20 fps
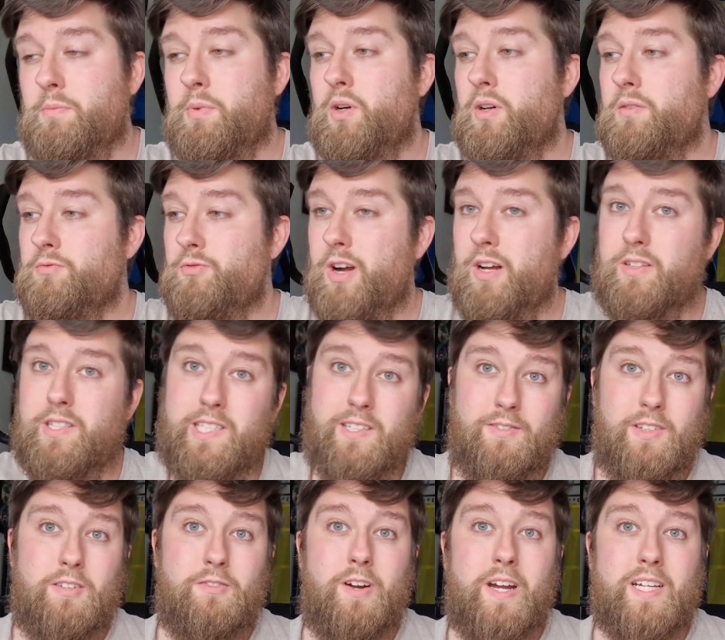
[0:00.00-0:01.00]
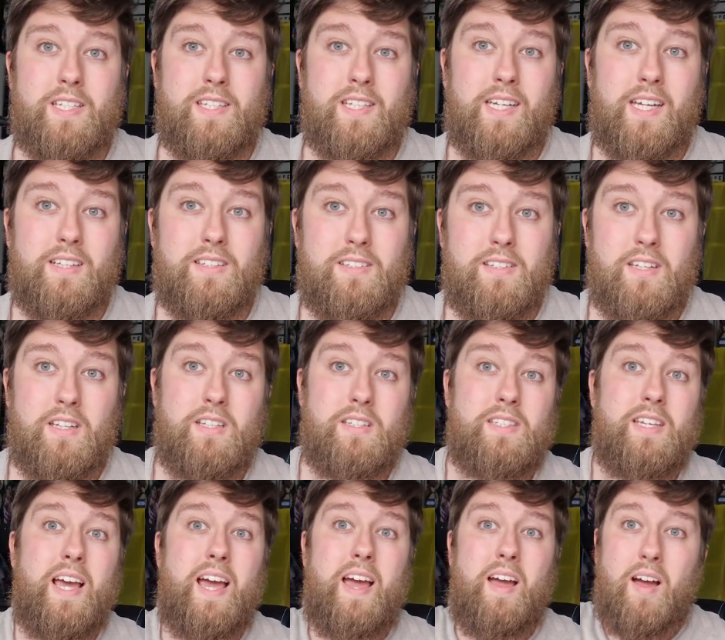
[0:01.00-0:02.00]
but relatively racing
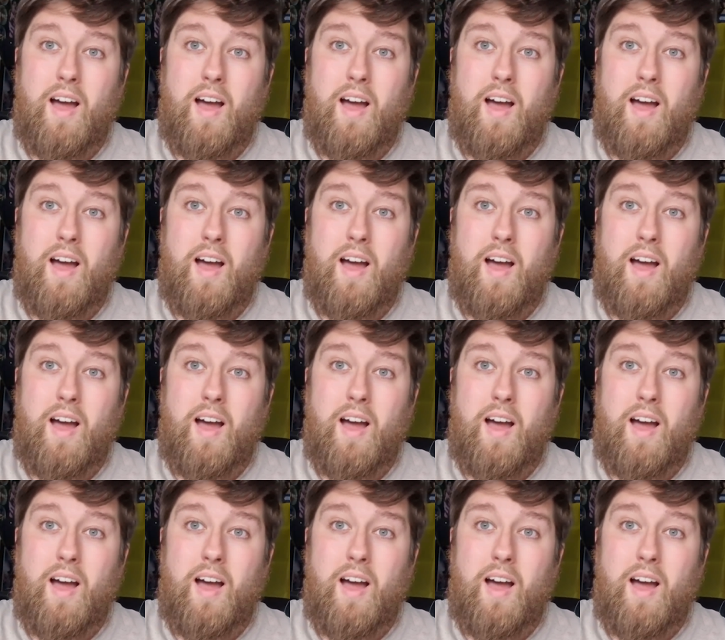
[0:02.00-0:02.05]
incidents.